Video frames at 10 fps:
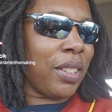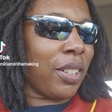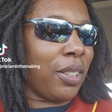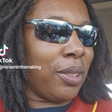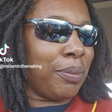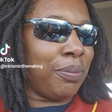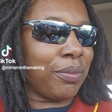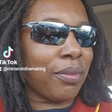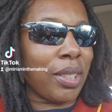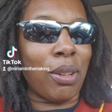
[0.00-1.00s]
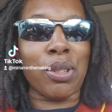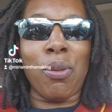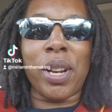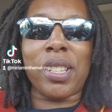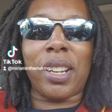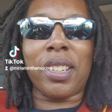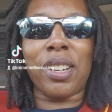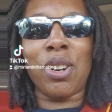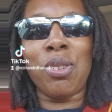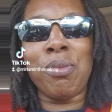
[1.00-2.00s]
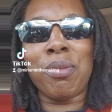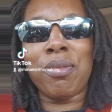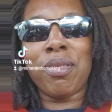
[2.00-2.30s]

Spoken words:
I was gonna wait till I get home